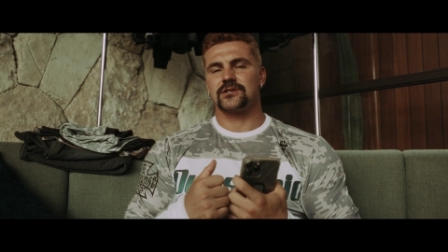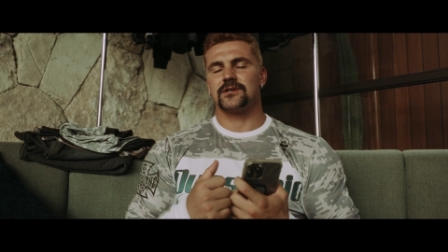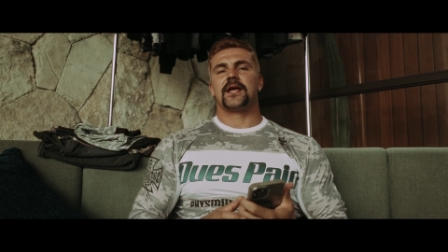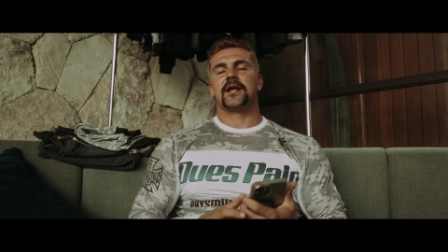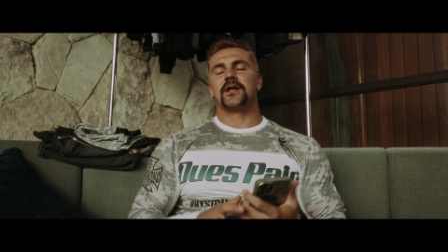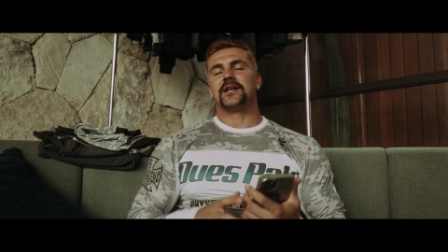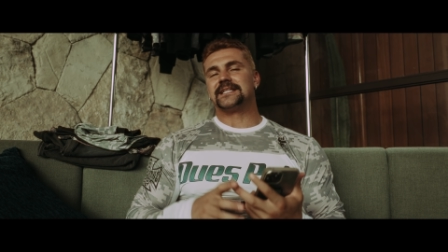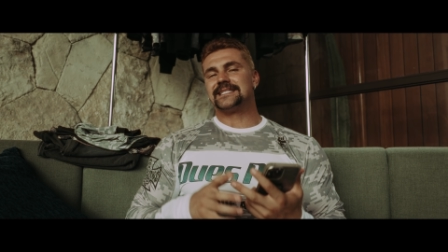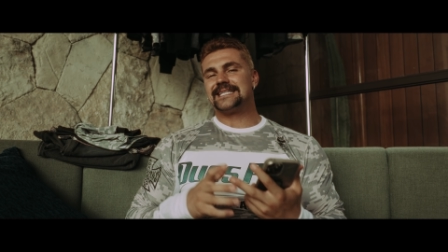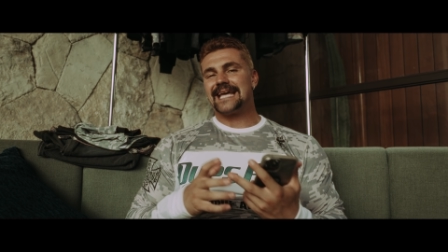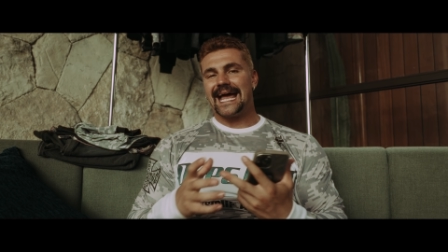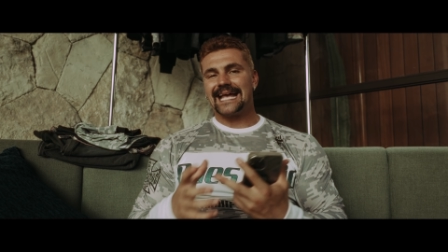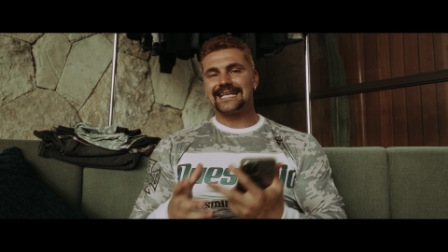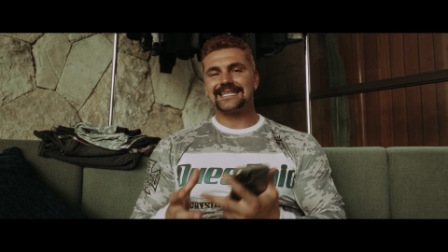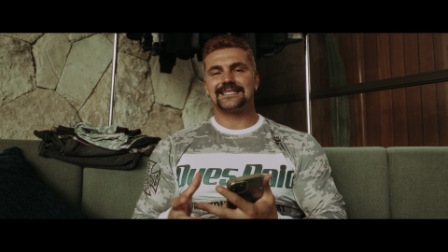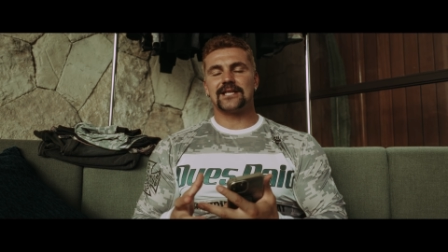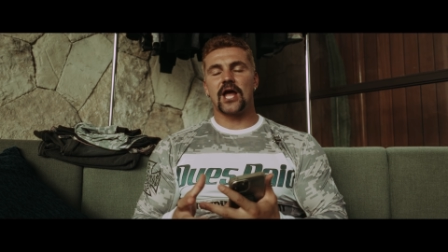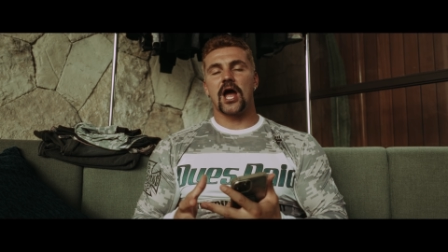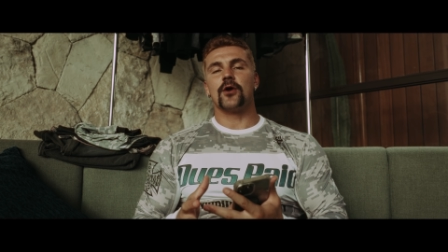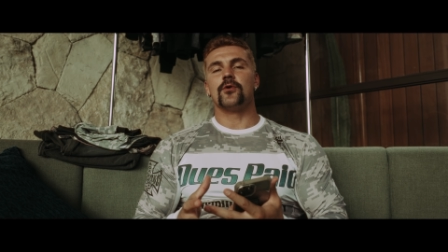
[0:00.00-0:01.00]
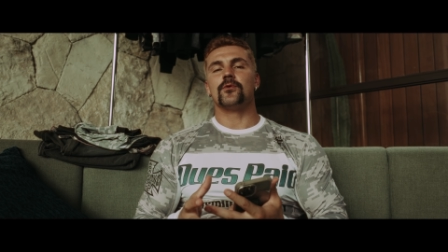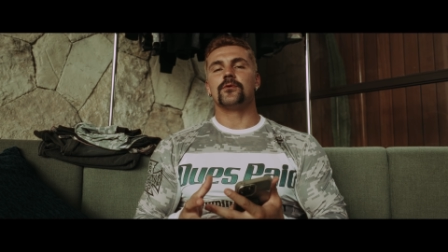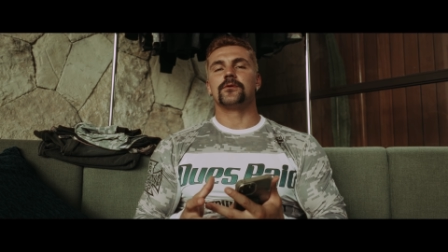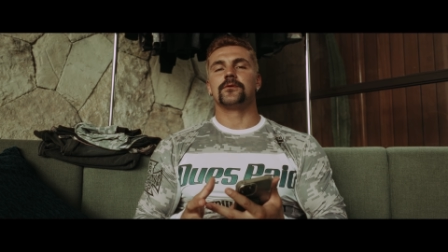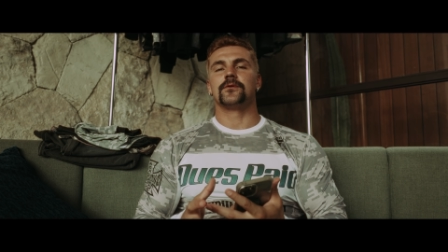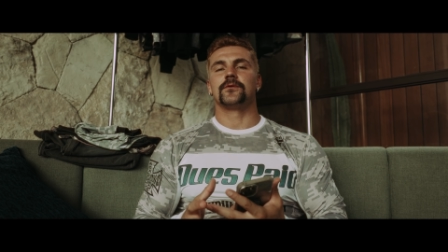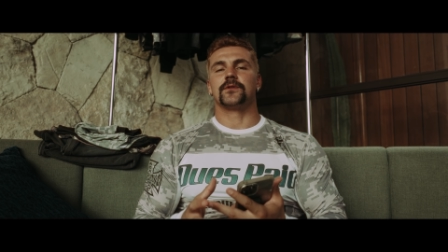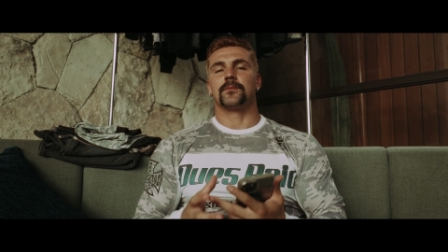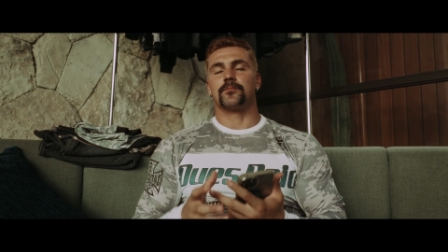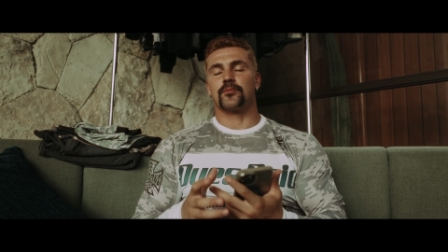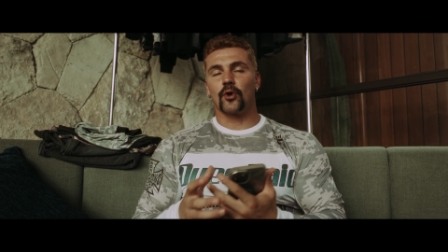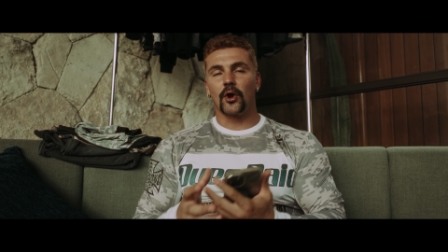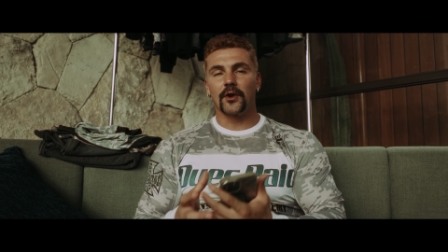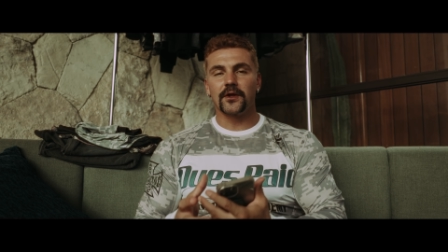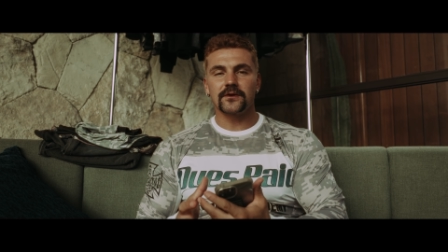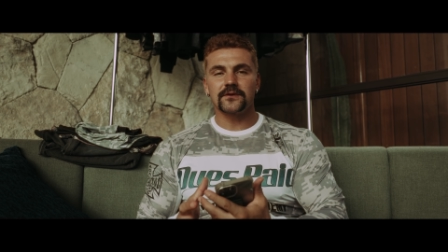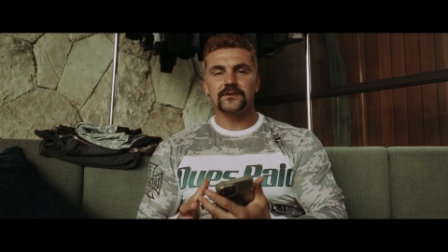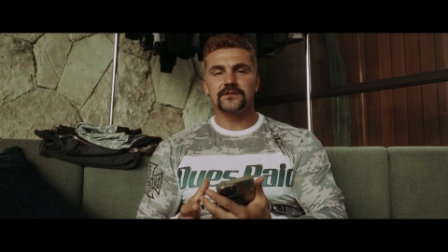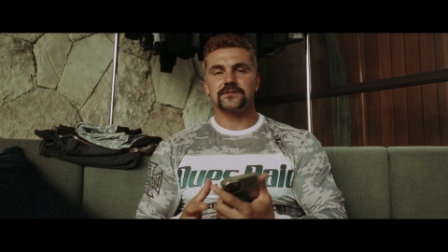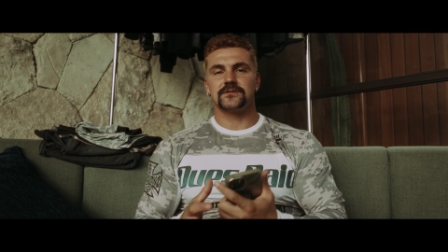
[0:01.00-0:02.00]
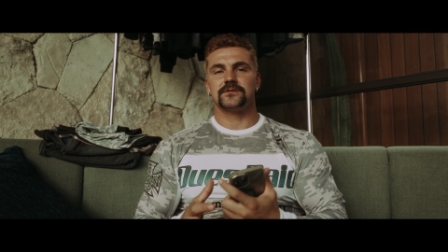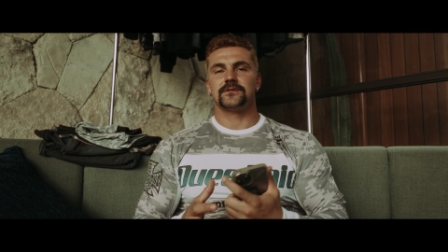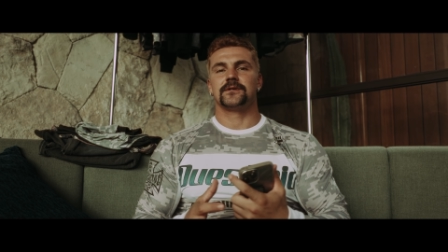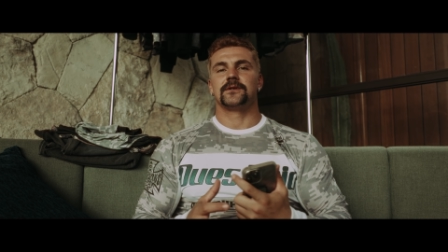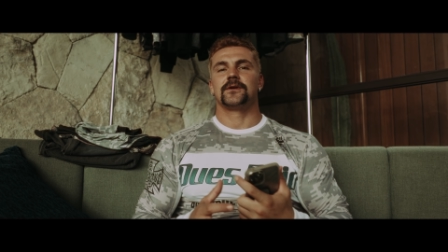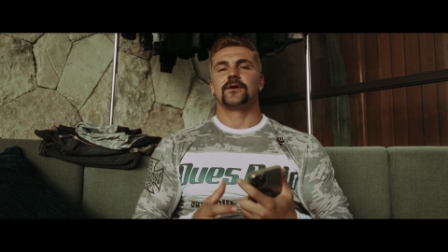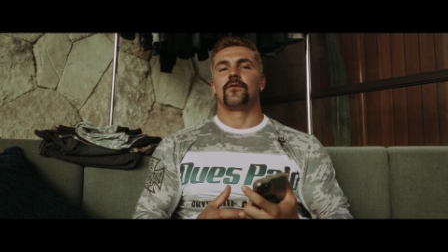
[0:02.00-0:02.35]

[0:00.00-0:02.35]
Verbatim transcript: They're gonna test out the products